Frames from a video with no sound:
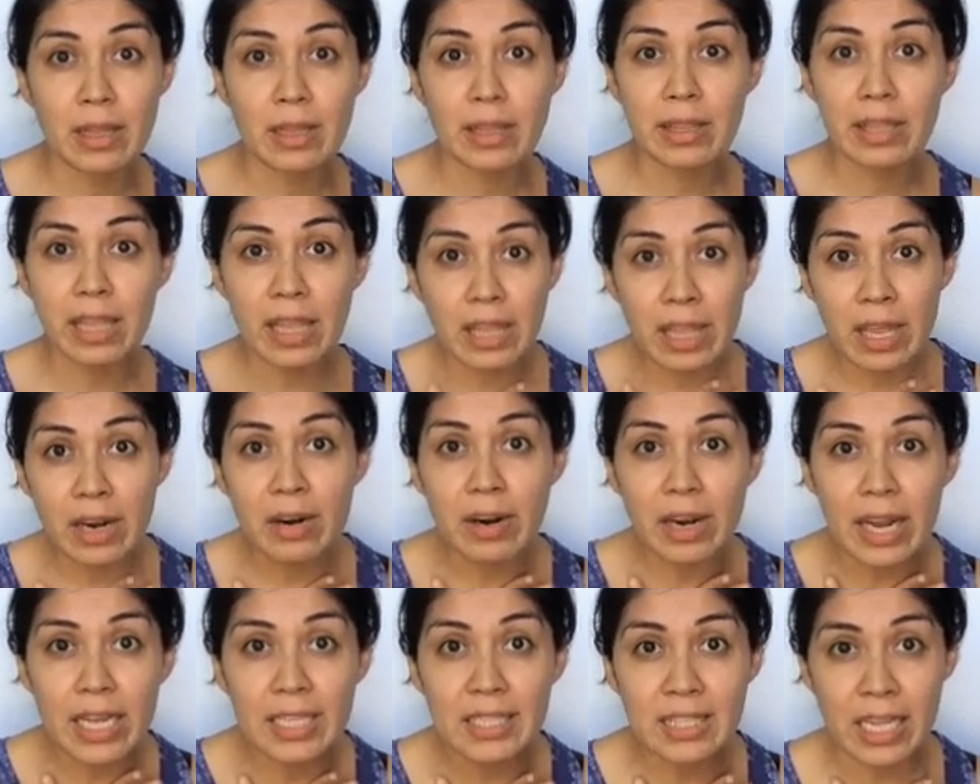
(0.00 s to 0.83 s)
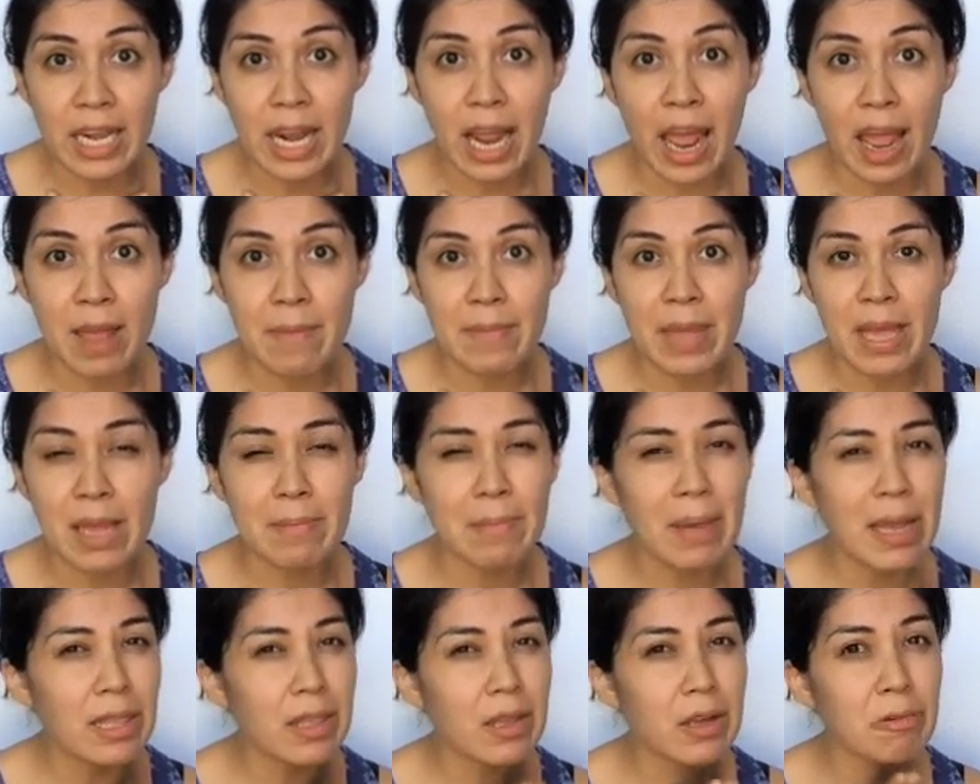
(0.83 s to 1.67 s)
The letter S that I make
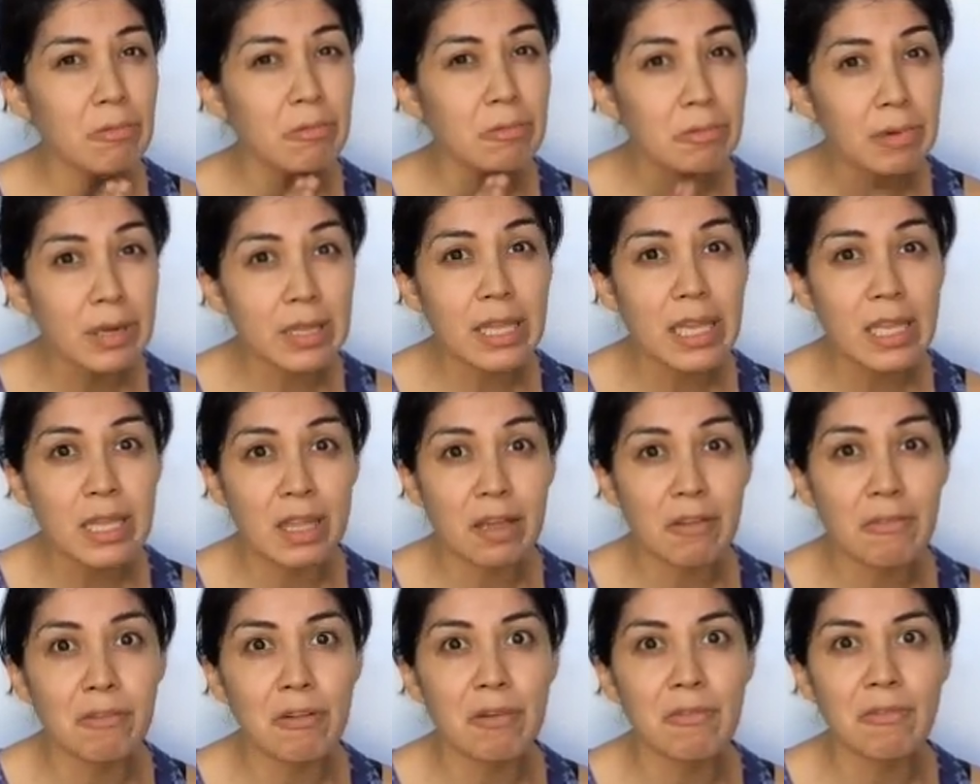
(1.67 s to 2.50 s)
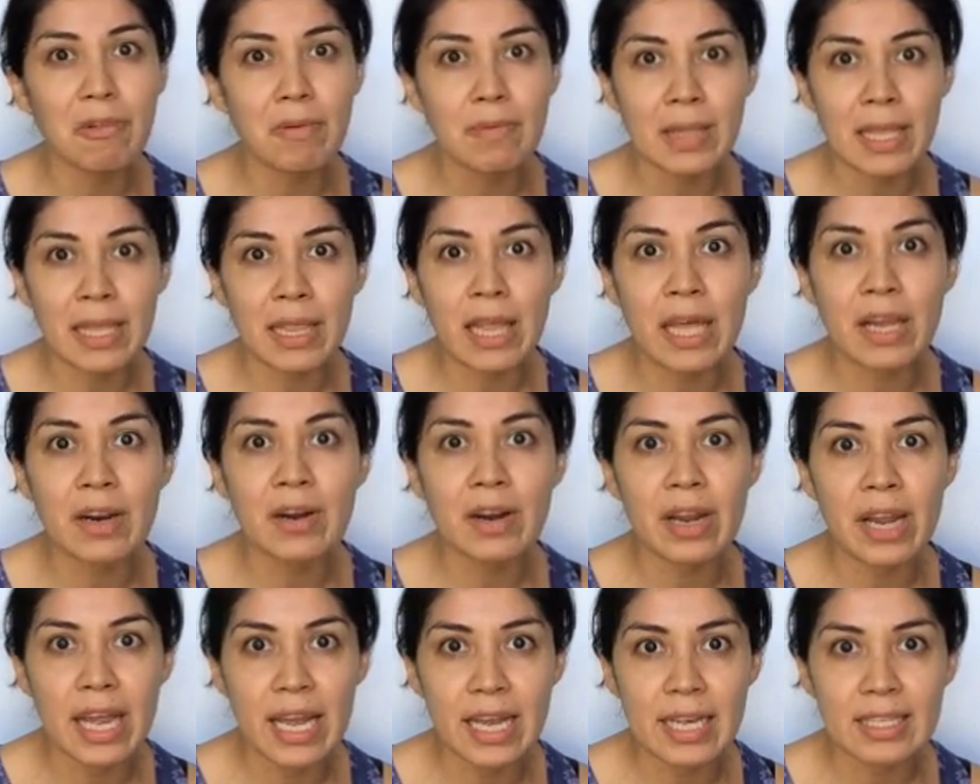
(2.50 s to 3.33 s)
might look really different from the letter
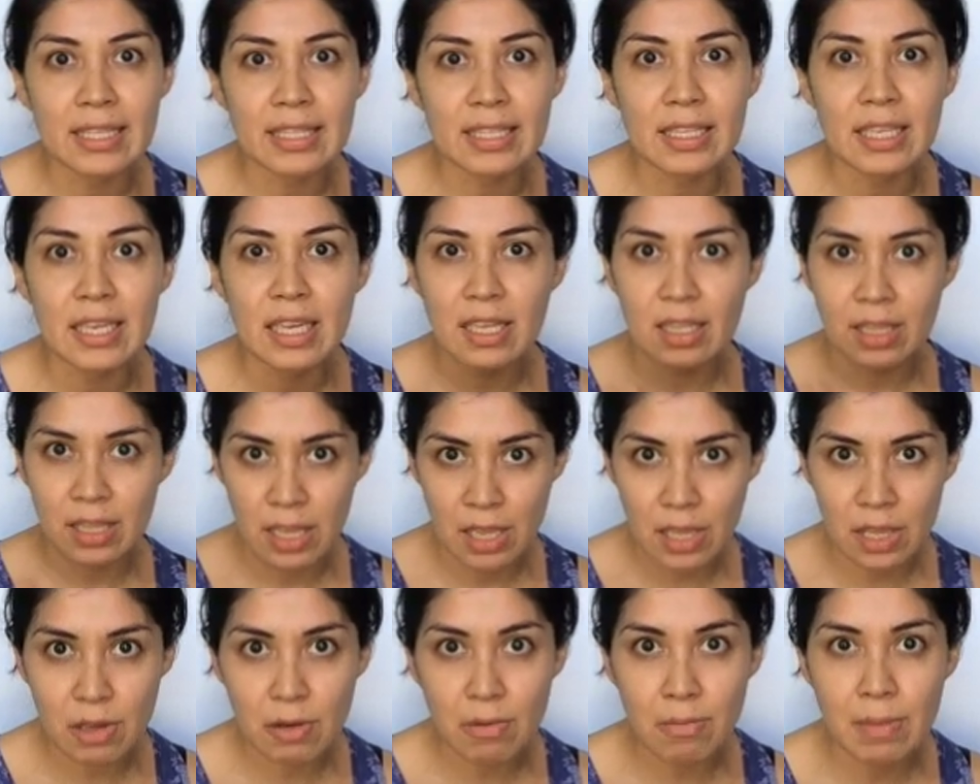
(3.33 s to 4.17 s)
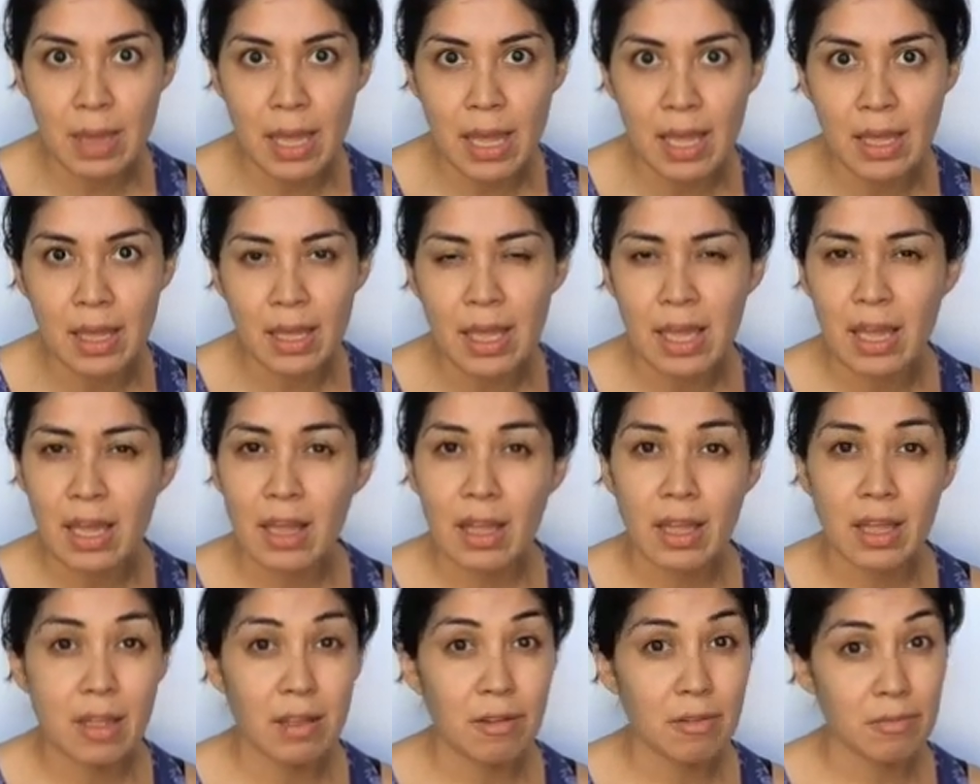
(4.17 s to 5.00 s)
S that you make,
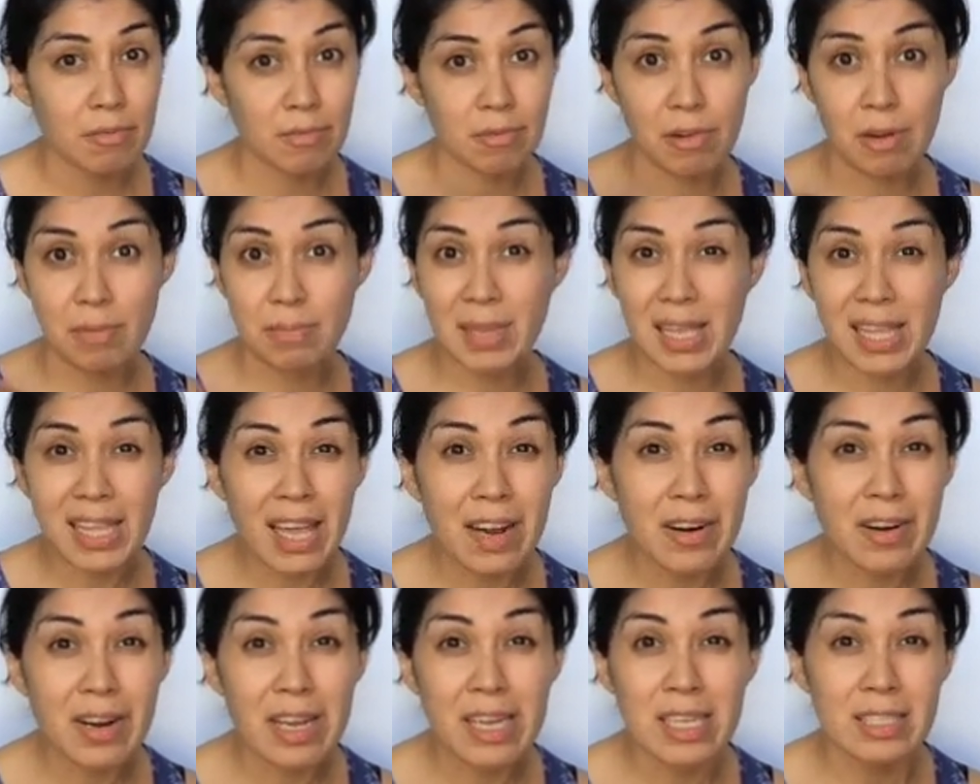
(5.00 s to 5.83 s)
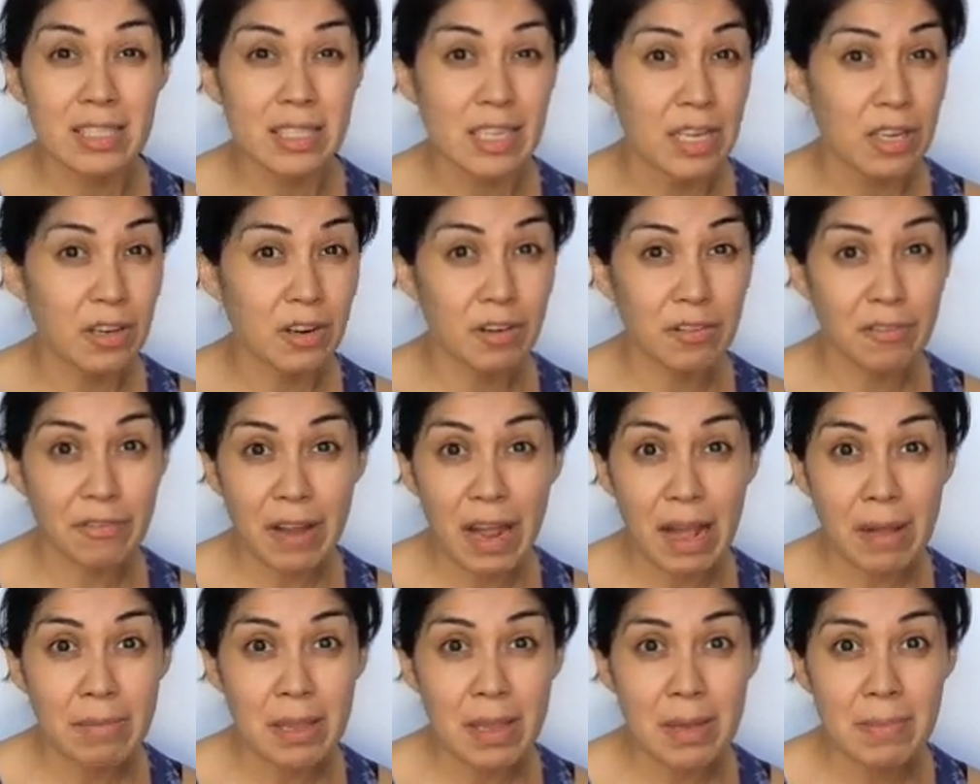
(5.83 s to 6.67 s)
from the letter S that your
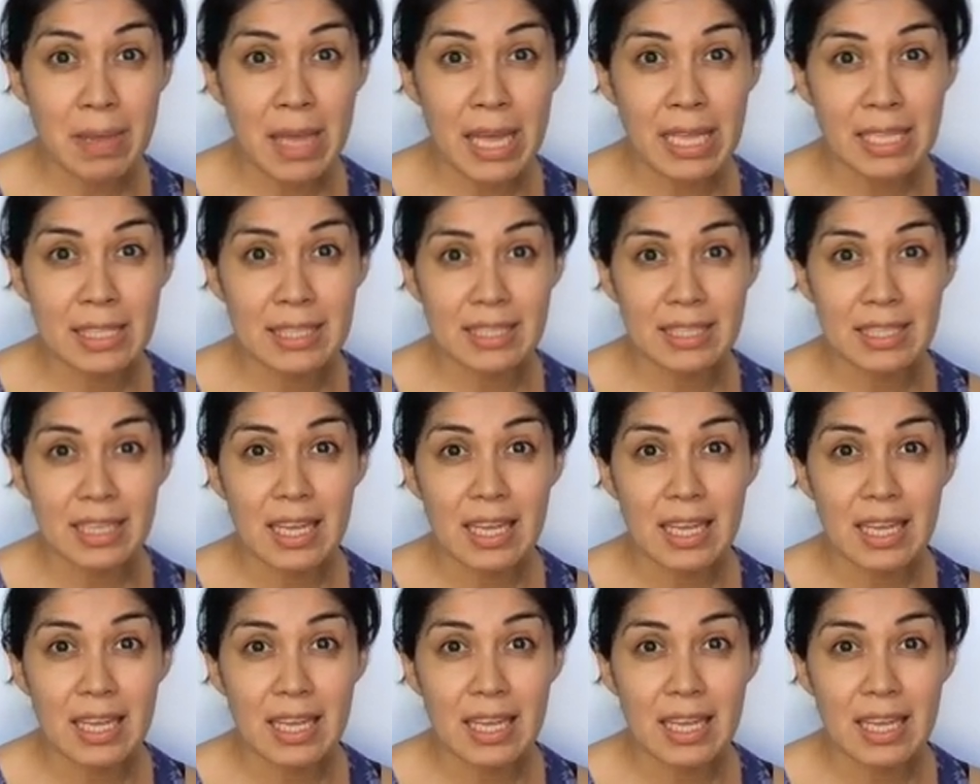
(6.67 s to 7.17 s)
family makes.